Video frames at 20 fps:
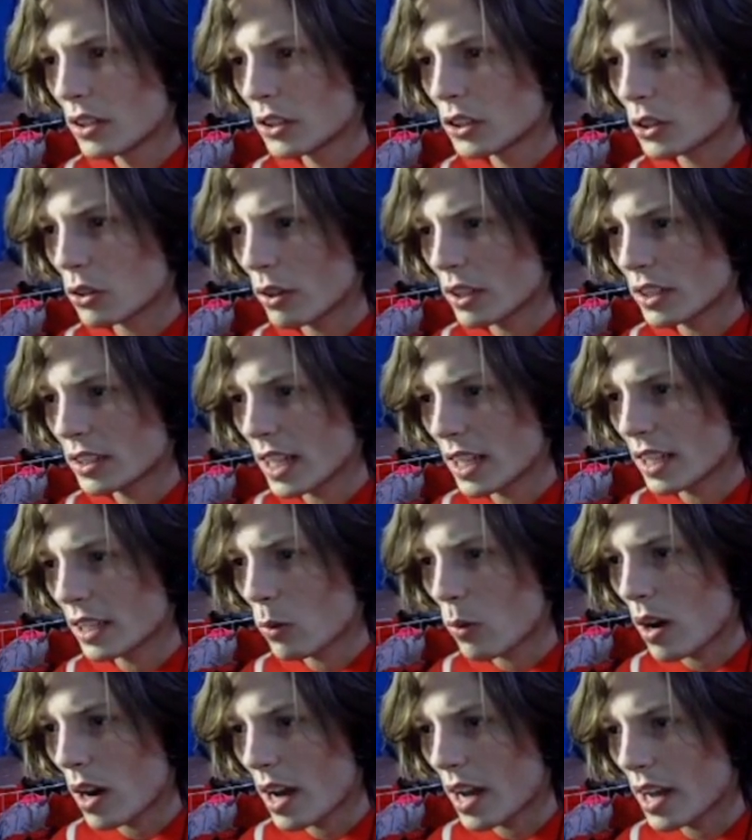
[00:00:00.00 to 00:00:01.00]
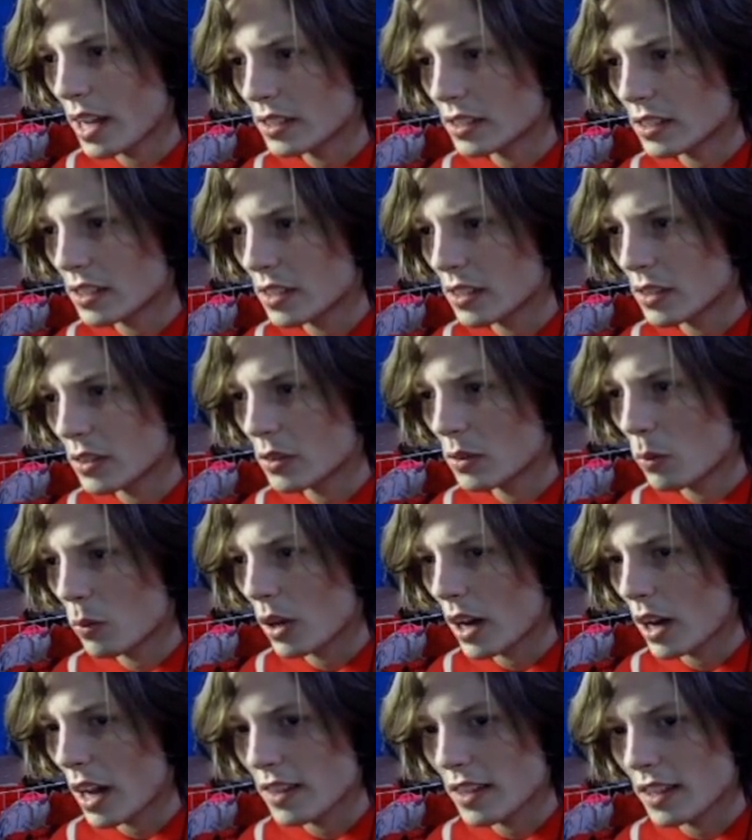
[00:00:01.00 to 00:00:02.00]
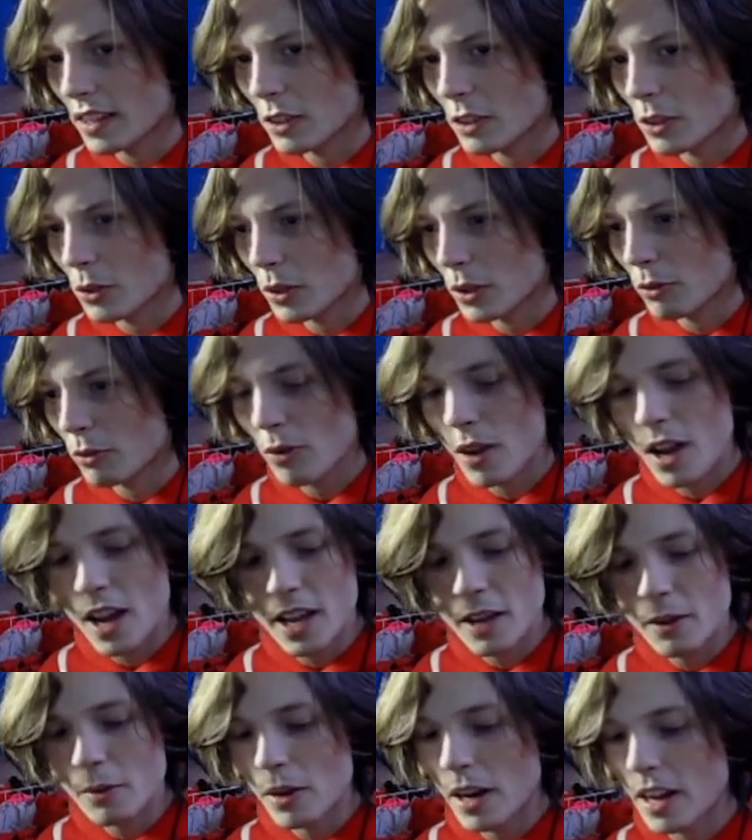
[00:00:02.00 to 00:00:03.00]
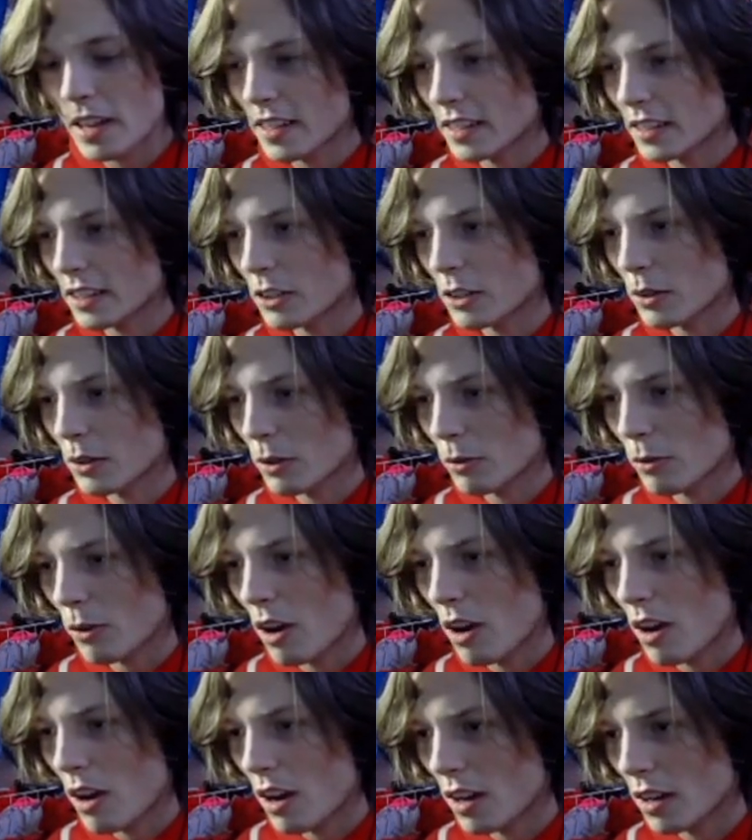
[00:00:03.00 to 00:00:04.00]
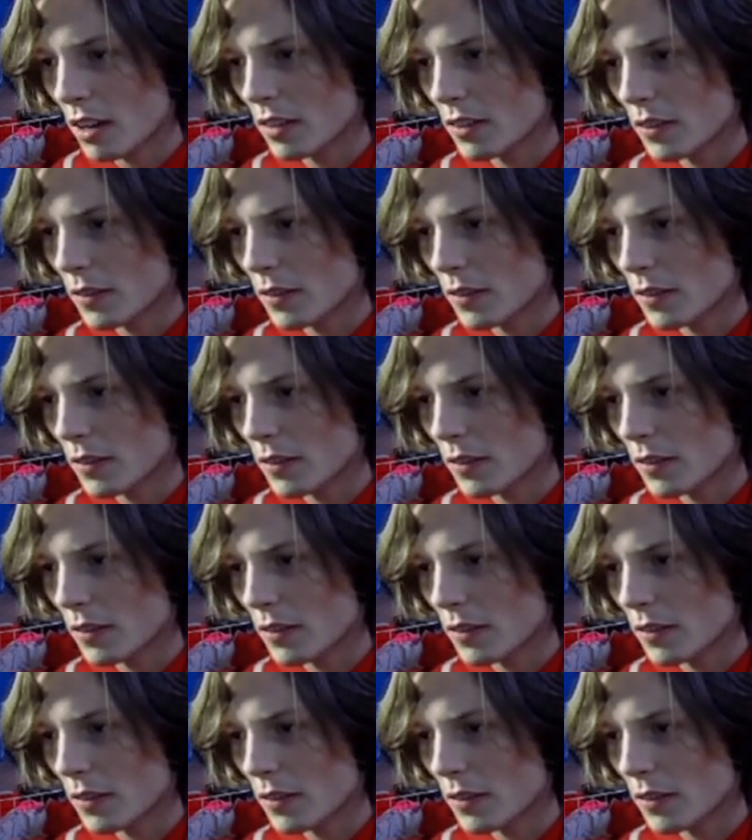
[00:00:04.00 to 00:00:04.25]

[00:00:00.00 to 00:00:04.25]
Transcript: storytelling wise, and what I think they're doing right, what I think they're doing wrong.